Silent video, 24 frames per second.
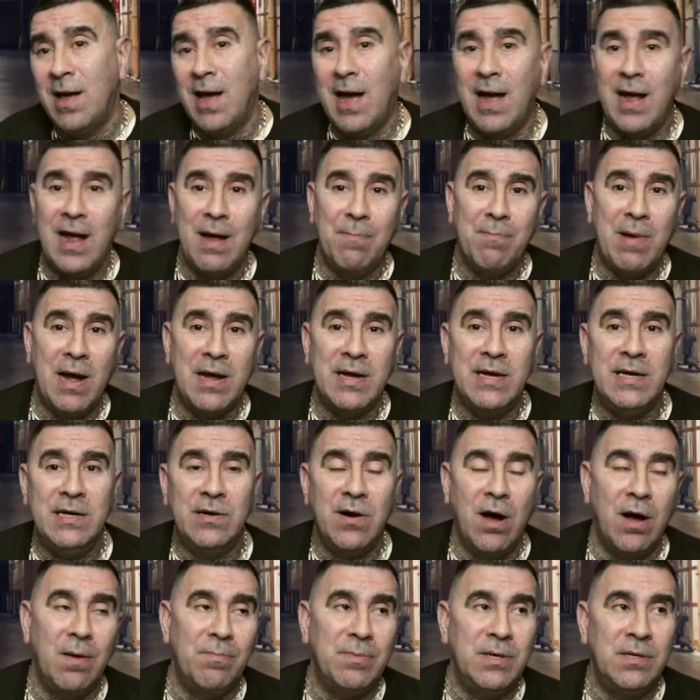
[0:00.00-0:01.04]
had my heat
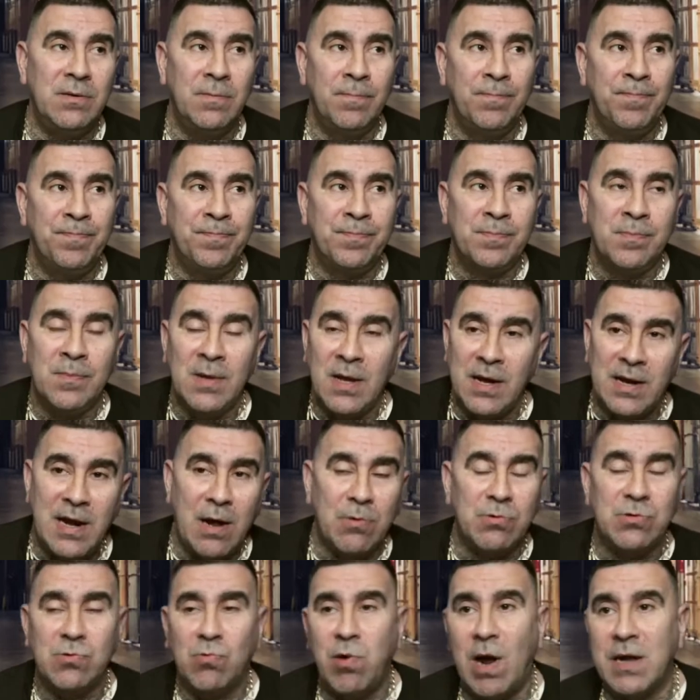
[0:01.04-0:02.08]
on me, and I
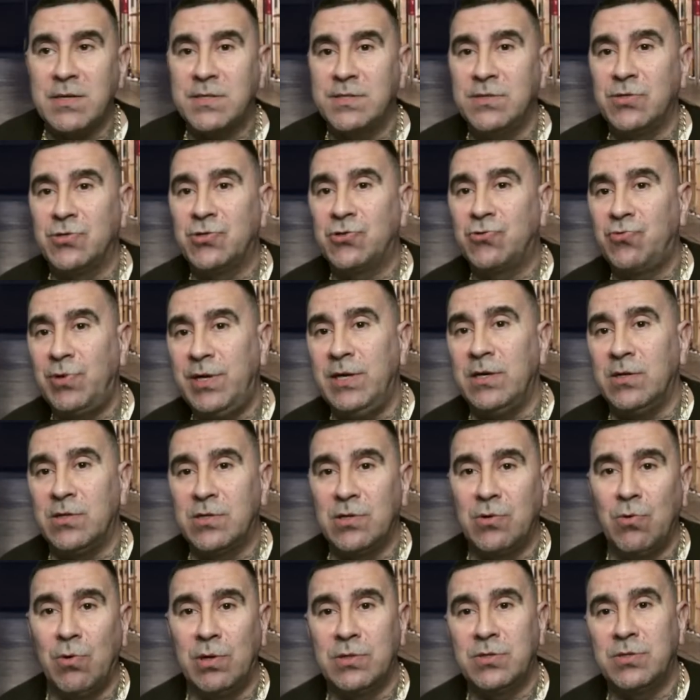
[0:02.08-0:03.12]
was crossing the street
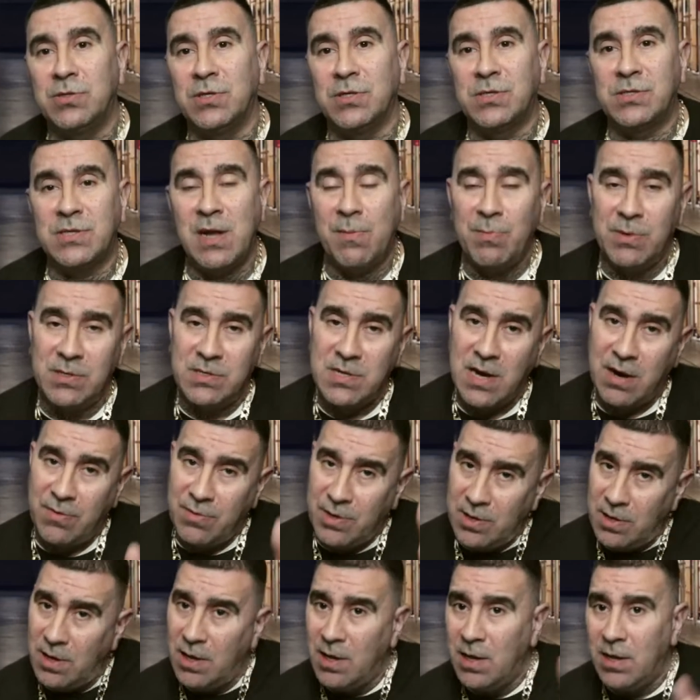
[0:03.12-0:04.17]
to go into the
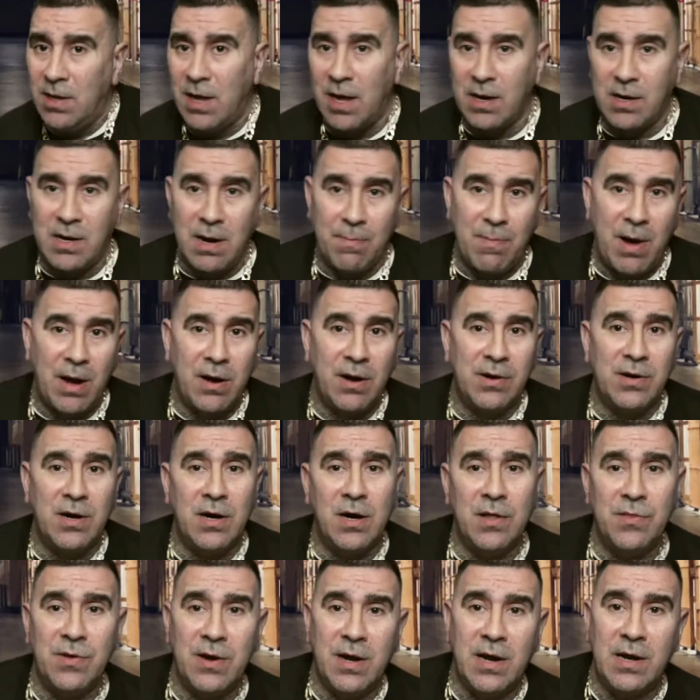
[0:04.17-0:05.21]
cemetery and come out on the
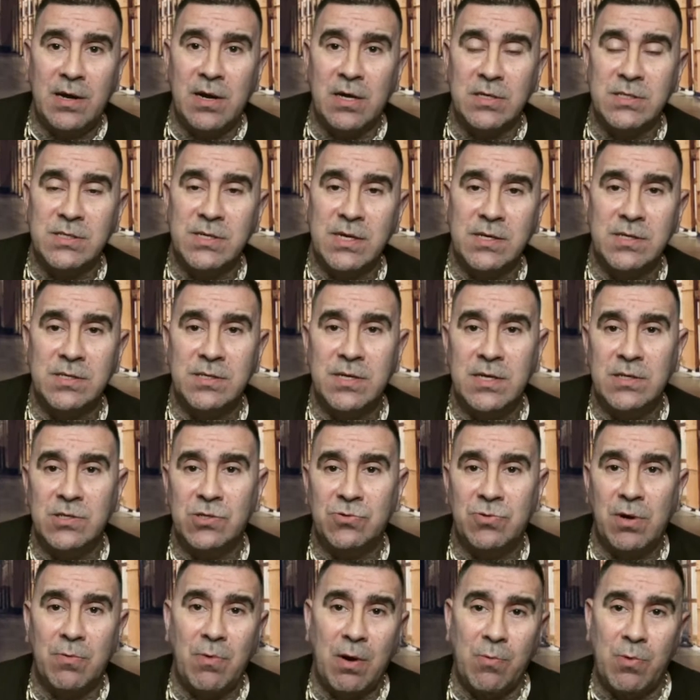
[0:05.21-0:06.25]
other end on 16th
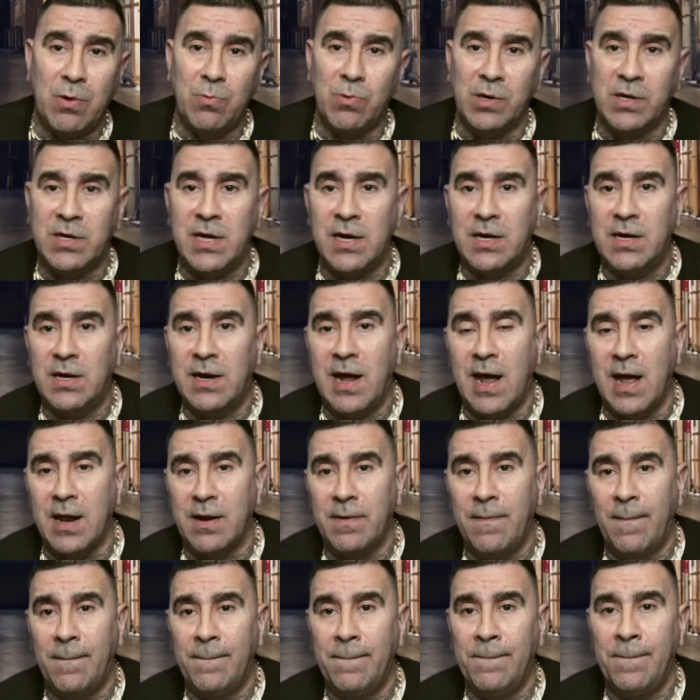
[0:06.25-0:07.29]
Street where we would kick it
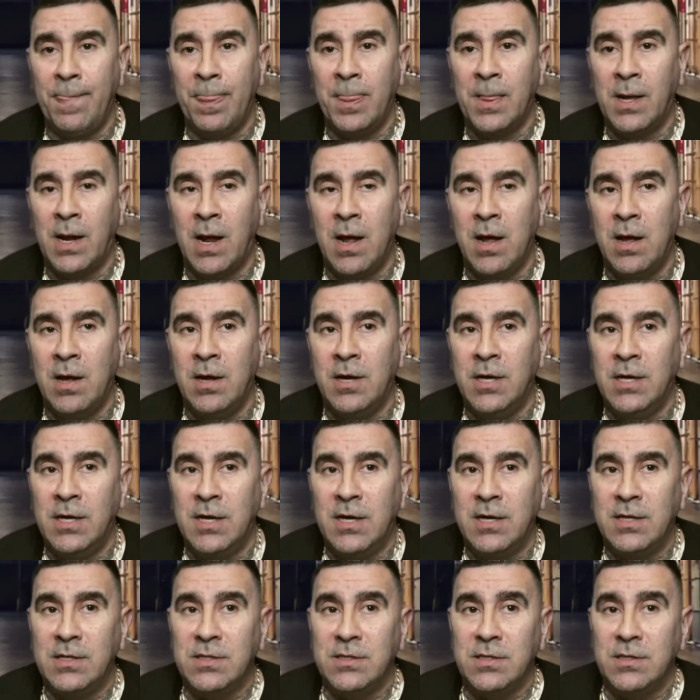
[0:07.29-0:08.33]
at.
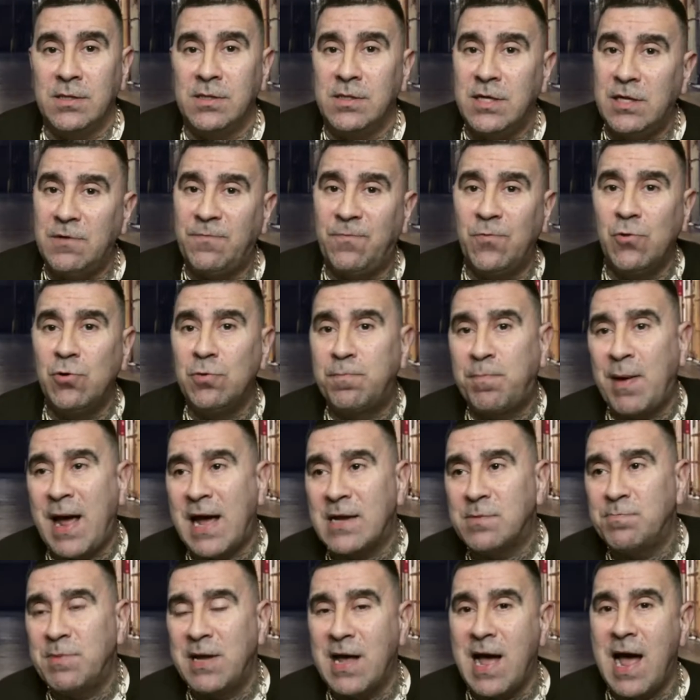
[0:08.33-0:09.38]
These fools
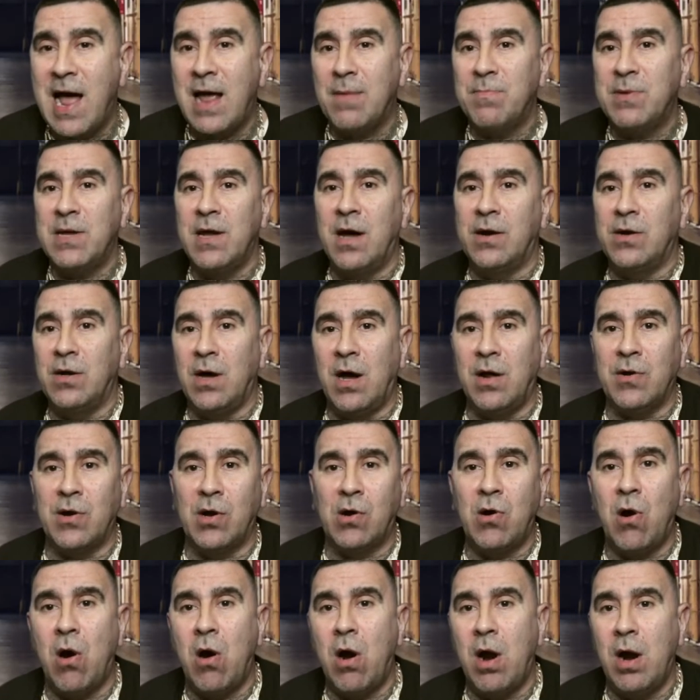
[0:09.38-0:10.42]
passed behind me on a
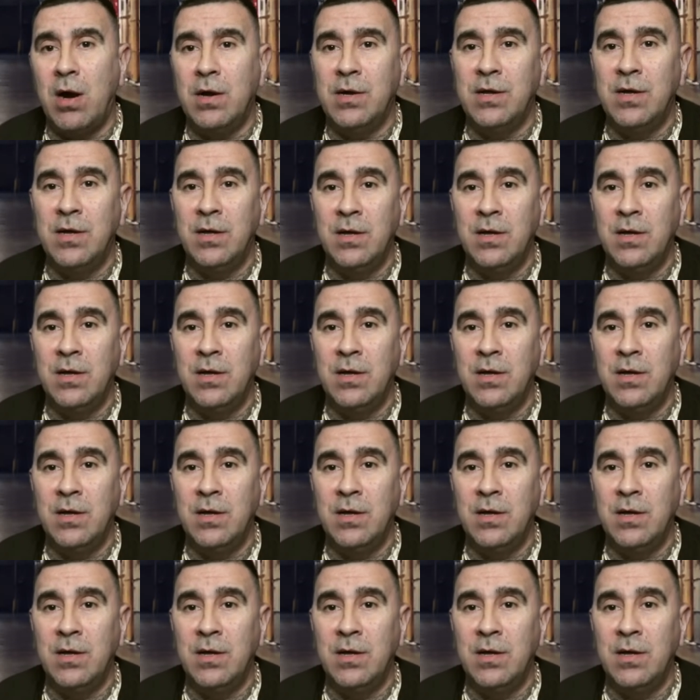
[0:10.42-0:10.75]
car,